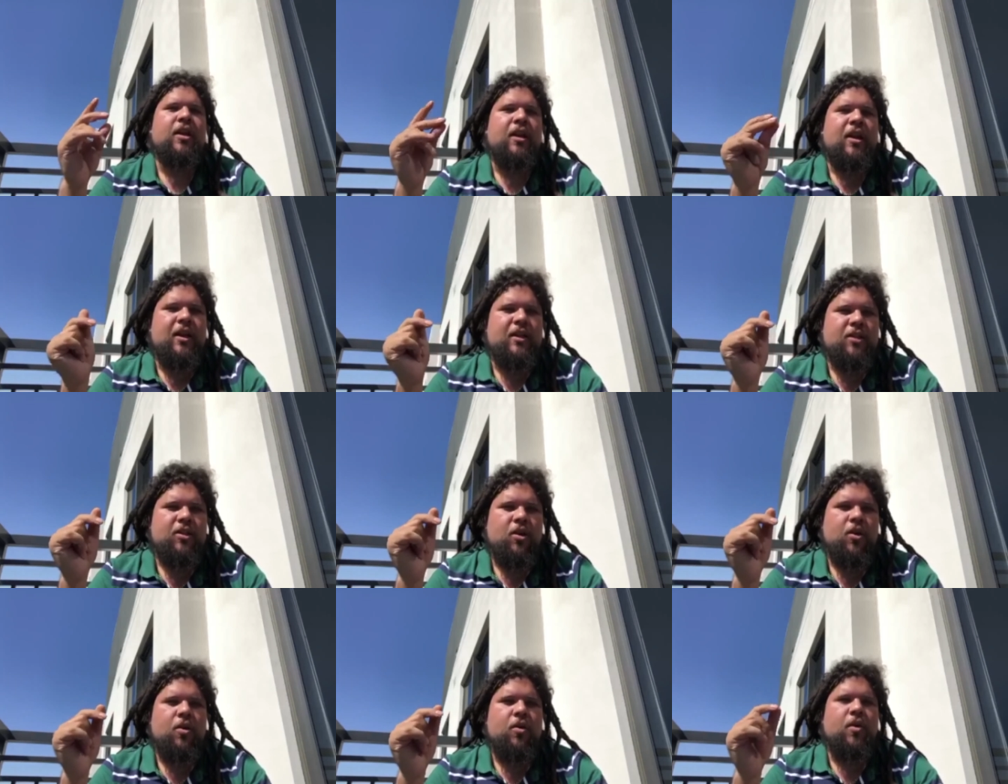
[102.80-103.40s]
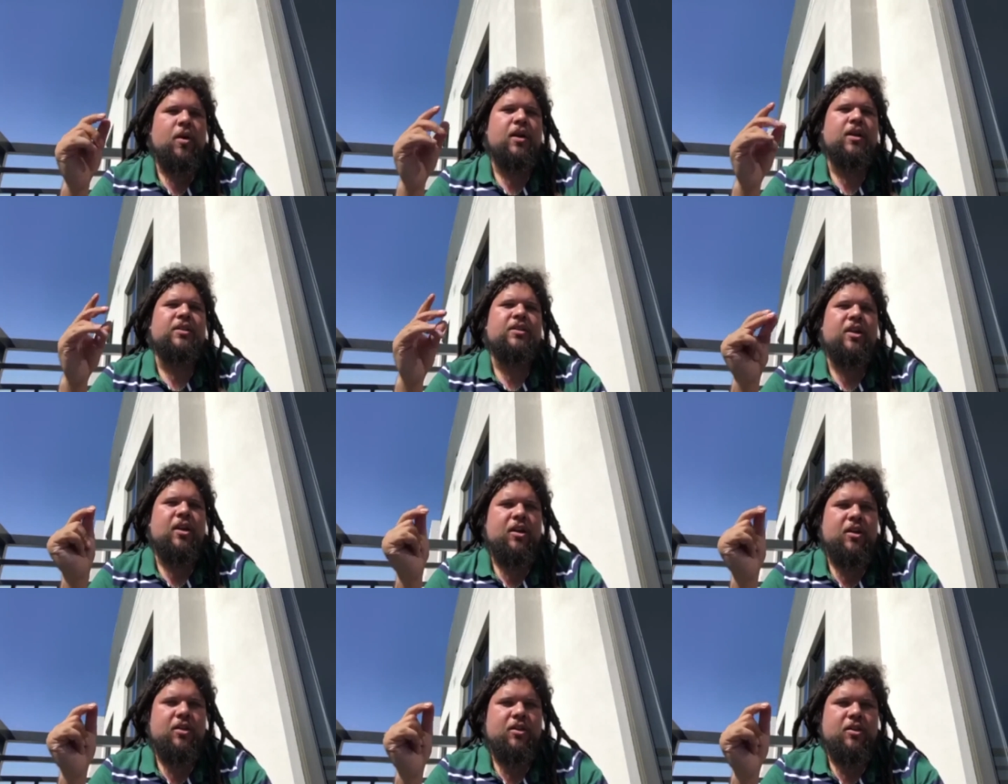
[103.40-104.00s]
that's how I
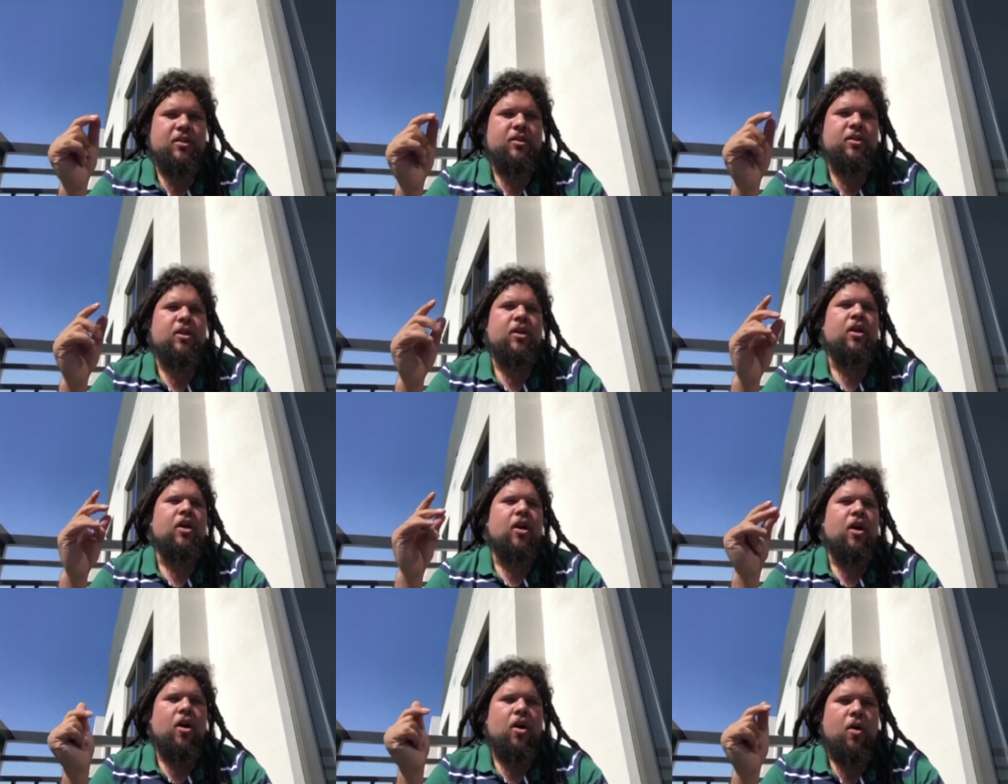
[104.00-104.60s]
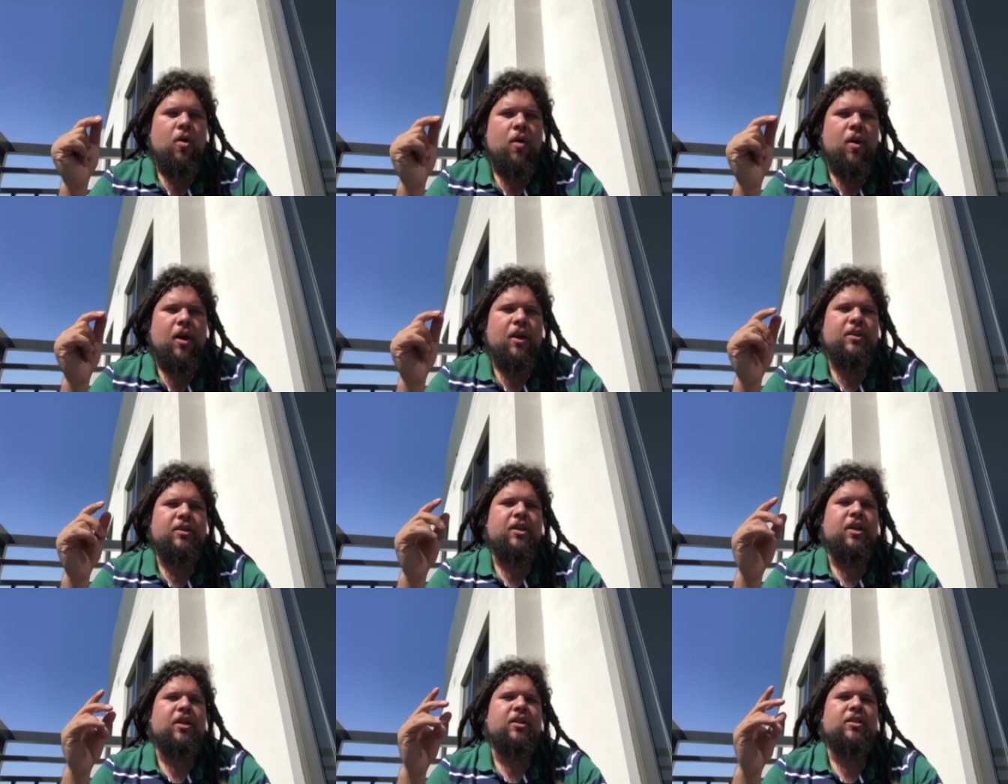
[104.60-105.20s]
started. How I
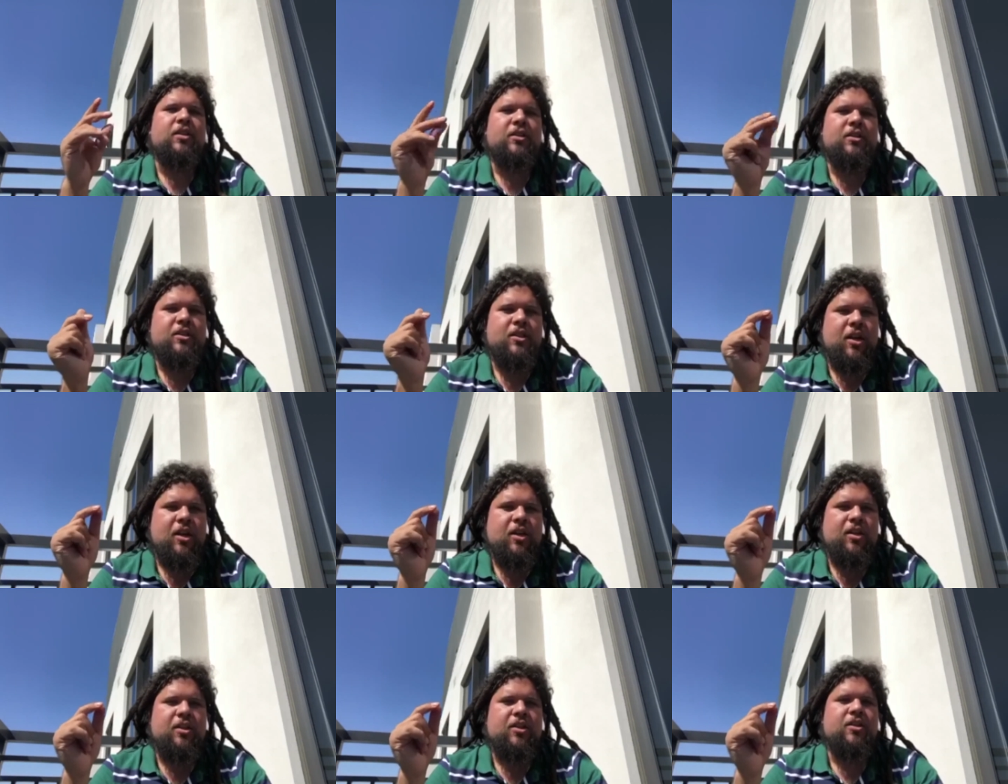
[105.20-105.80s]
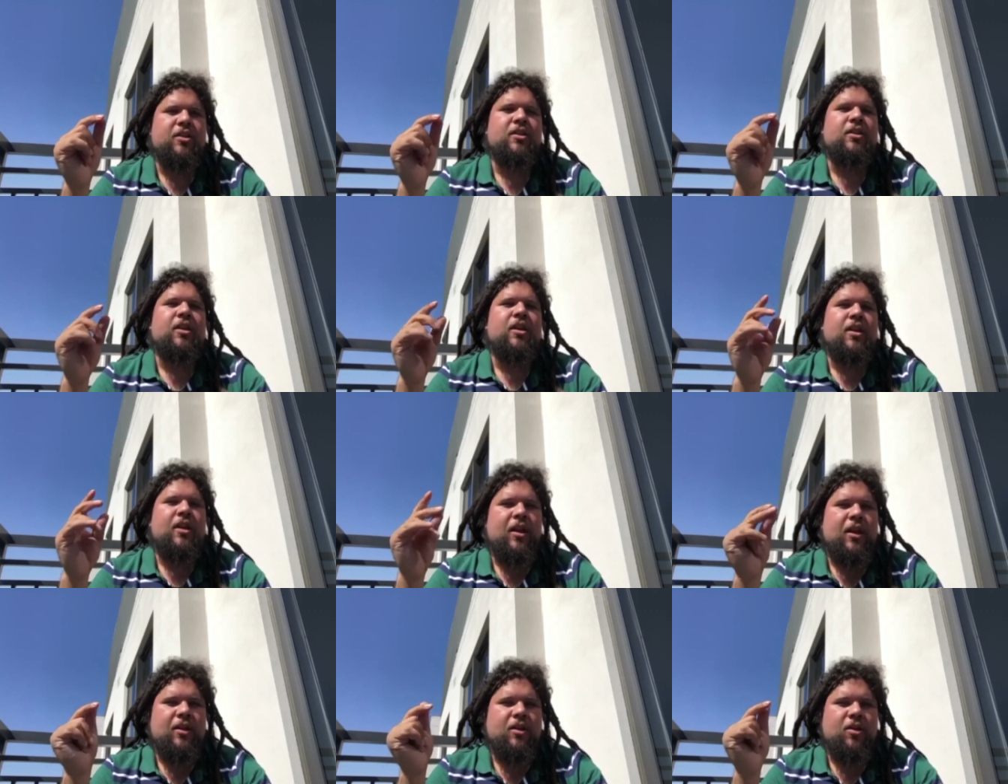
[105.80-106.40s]
started,
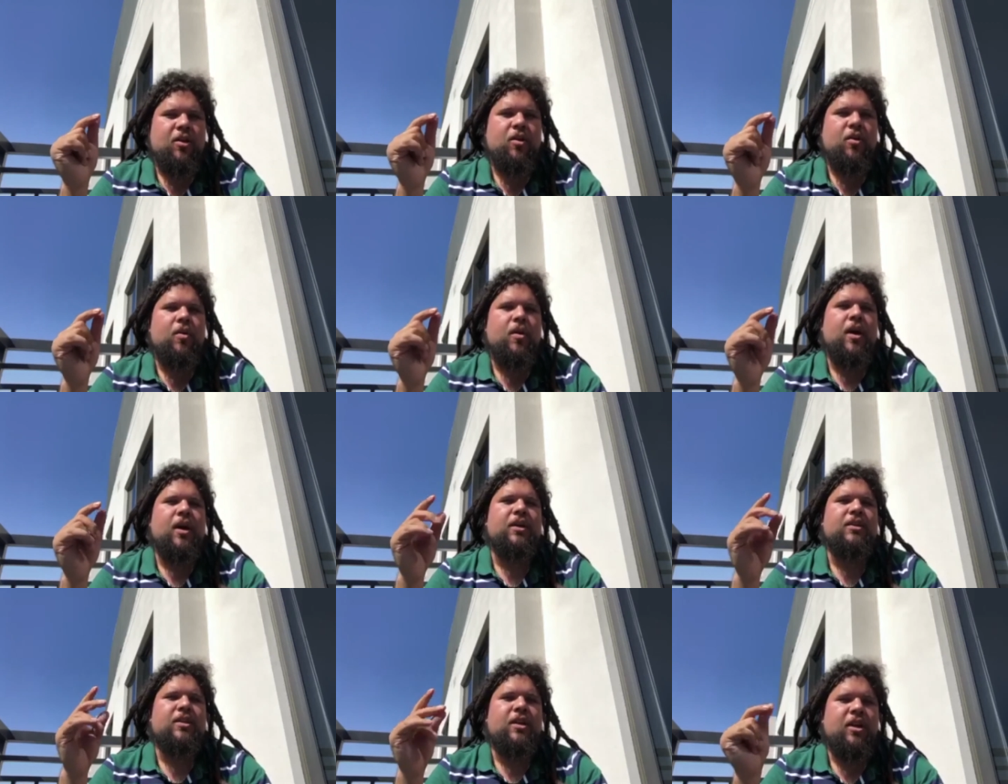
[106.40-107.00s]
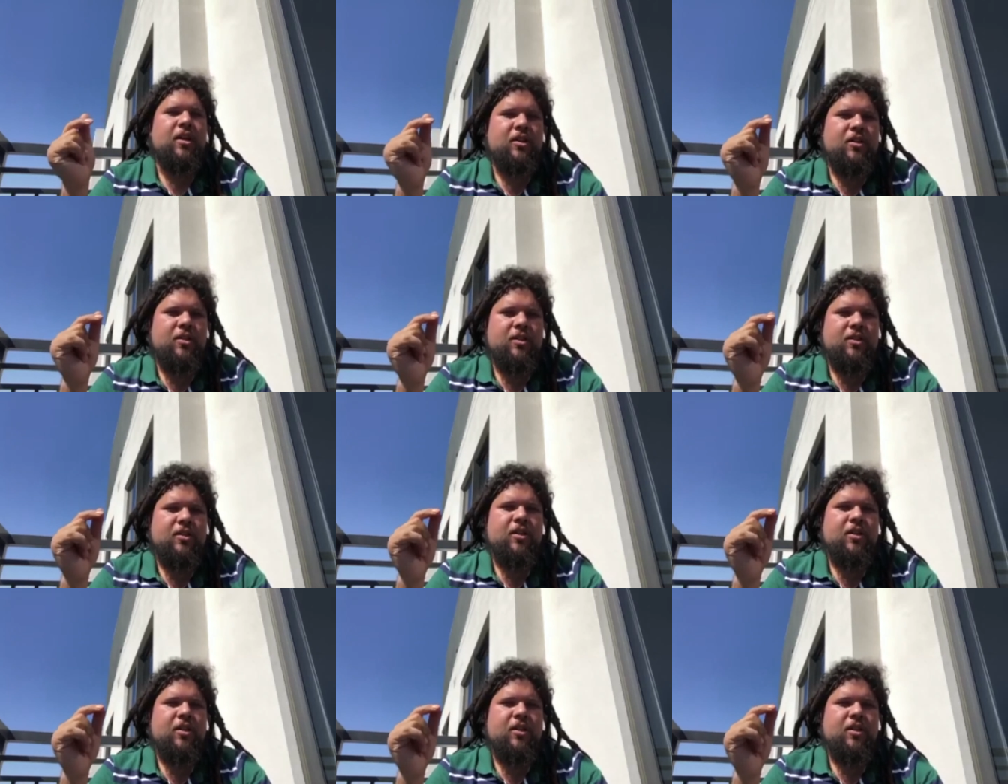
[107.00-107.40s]
that's how I started.